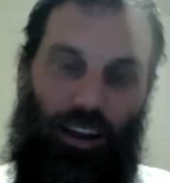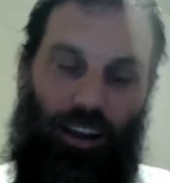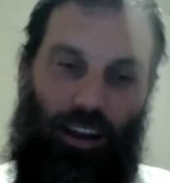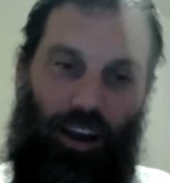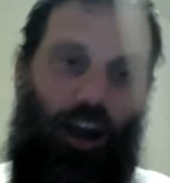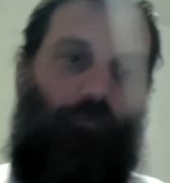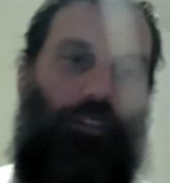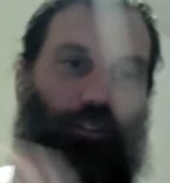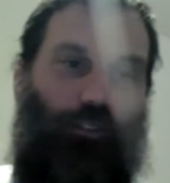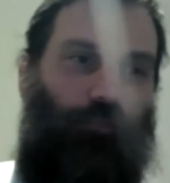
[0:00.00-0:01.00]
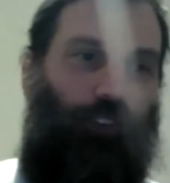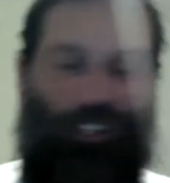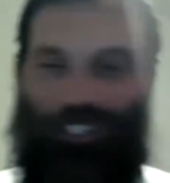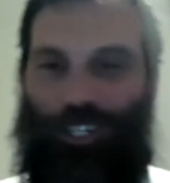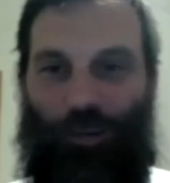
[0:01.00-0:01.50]
often those are
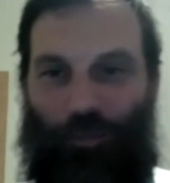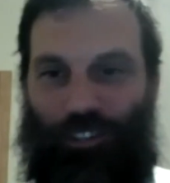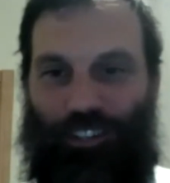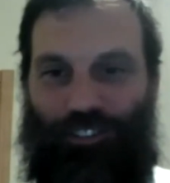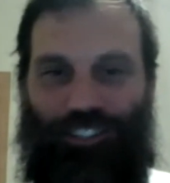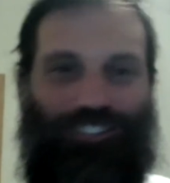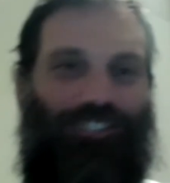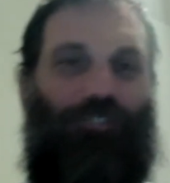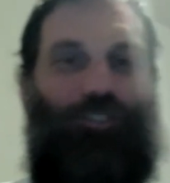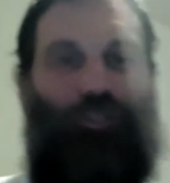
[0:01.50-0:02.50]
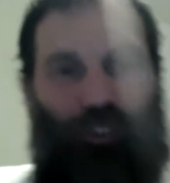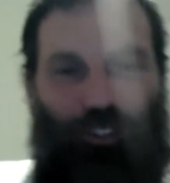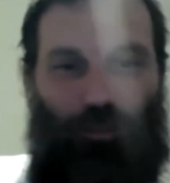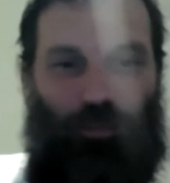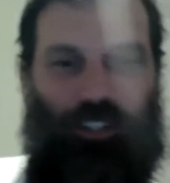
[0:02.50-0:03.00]
volunteer positions or
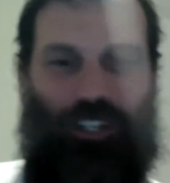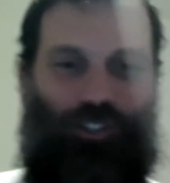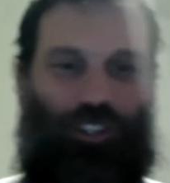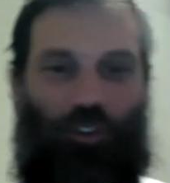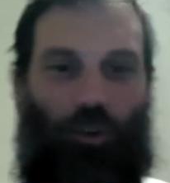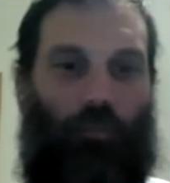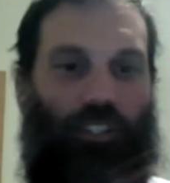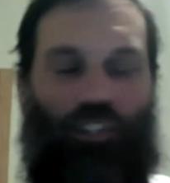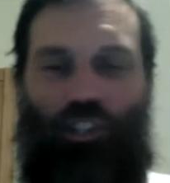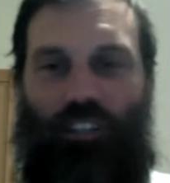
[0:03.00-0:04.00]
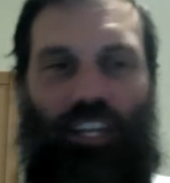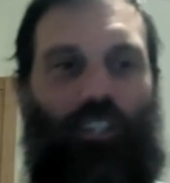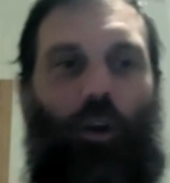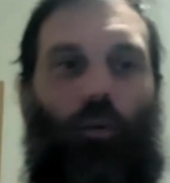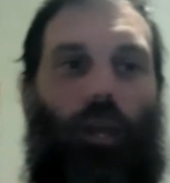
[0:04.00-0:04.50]
short-term positions or positions that
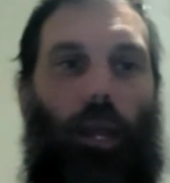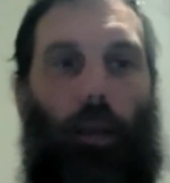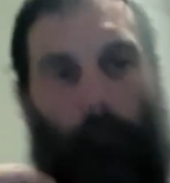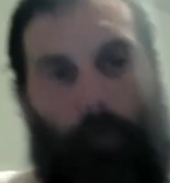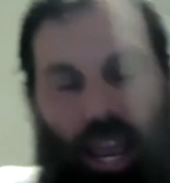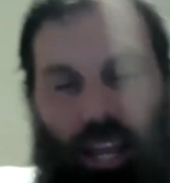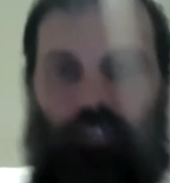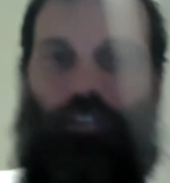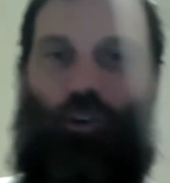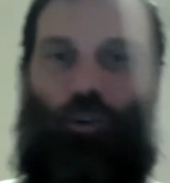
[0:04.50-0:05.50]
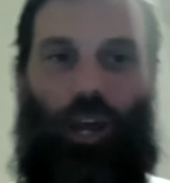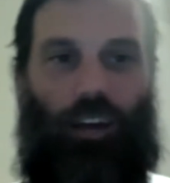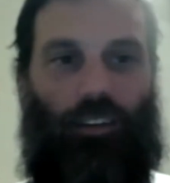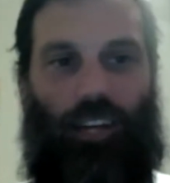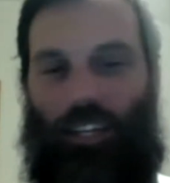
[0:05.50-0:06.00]
don't pay so
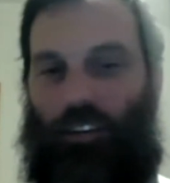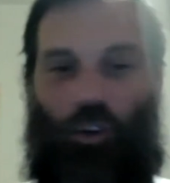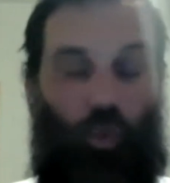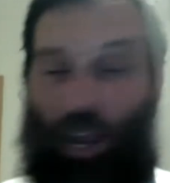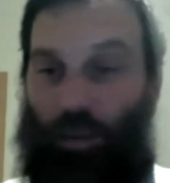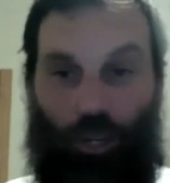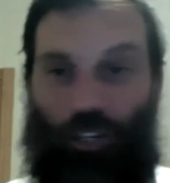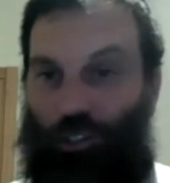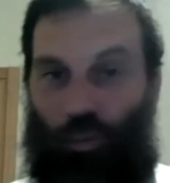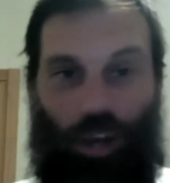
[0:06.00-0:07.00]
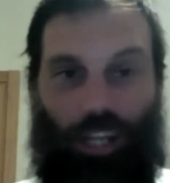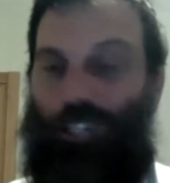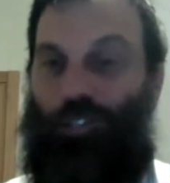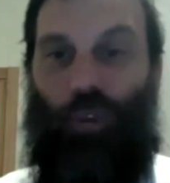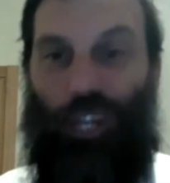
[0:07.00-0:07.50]
well. And they're great when you're 20
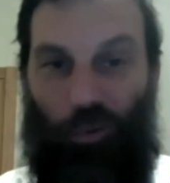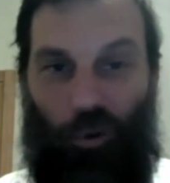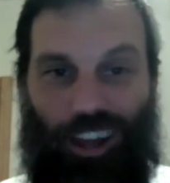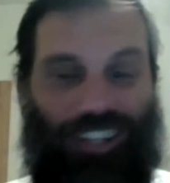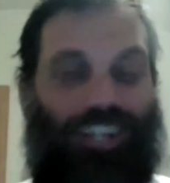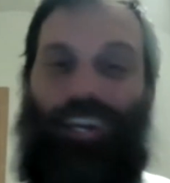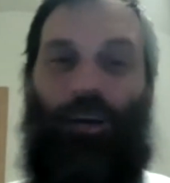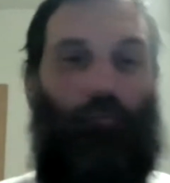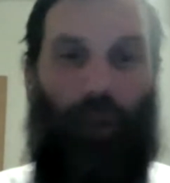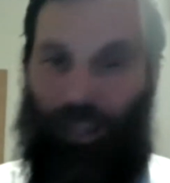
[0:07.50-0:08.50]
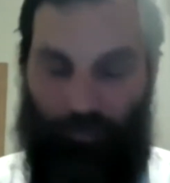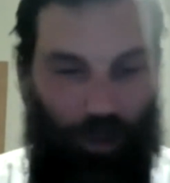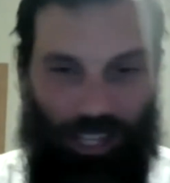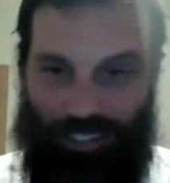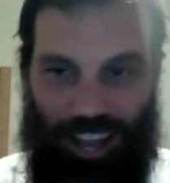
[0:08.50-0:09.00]
and 21, but
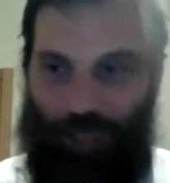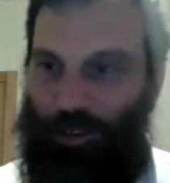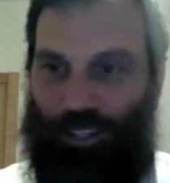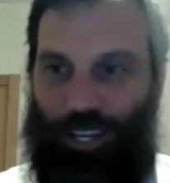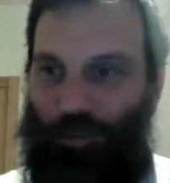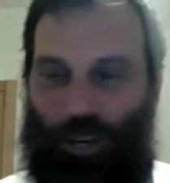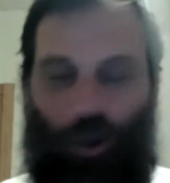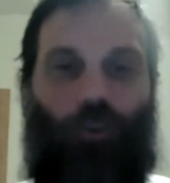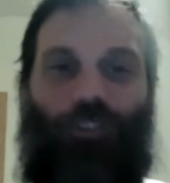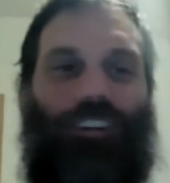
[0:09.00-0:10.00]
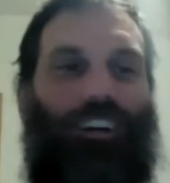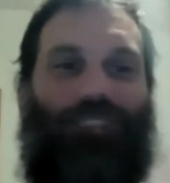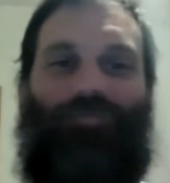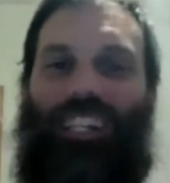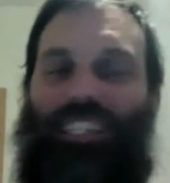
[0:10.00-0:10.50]
by the time you're a little bit
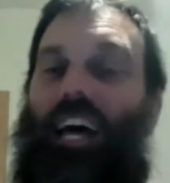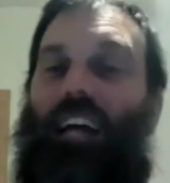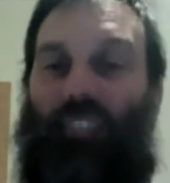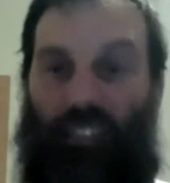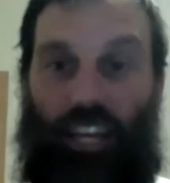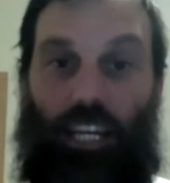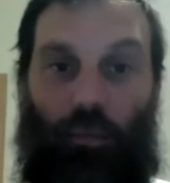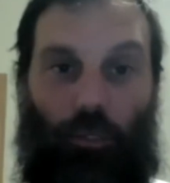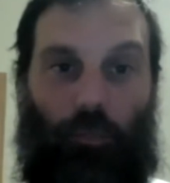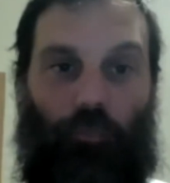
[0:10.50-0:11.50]
older, it's not sustainable.